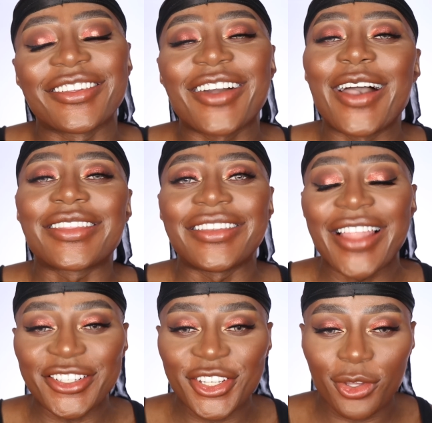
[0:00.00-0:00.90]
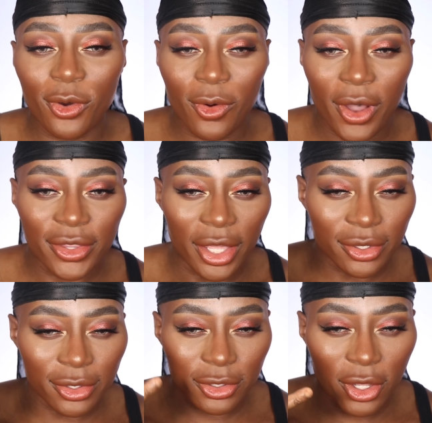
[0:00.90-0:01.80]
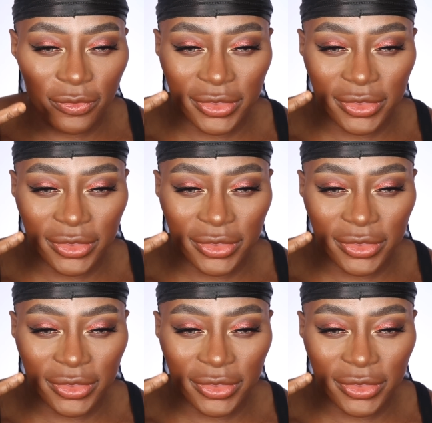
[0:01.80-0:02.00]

so guys, the lashes are all on. I just love